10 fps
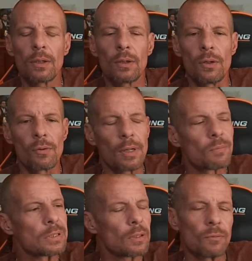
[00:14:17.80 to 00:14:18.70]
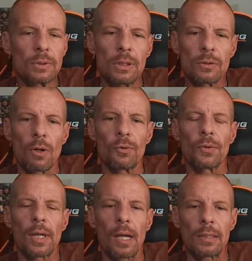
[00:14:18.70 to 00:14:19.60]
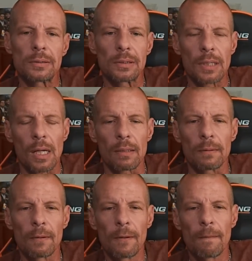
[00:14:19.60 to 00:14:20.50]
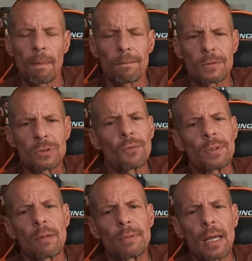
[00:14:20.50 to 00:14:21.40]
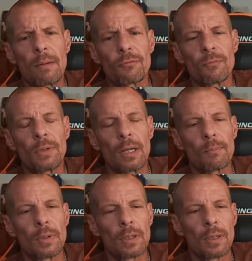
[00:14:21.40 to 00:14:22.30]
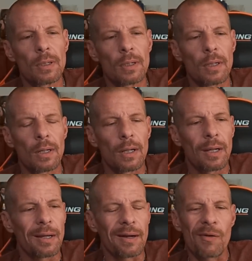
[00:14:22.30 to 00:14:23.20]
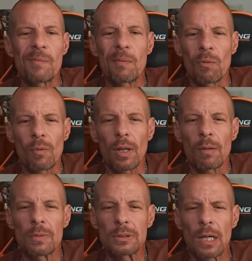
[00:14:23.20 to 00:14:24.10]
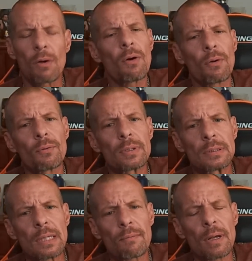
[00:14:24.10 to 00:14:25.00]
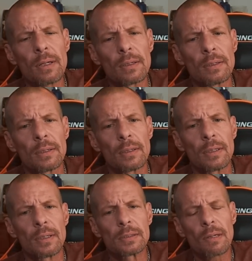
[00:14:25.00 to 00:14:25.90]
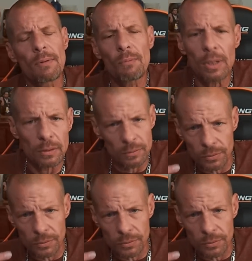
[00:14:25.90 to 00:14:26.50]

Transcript: And I'm sitting with these older cats just kind of soaking up game from them. And I remember one of them is like, oh, is that right? Is that right?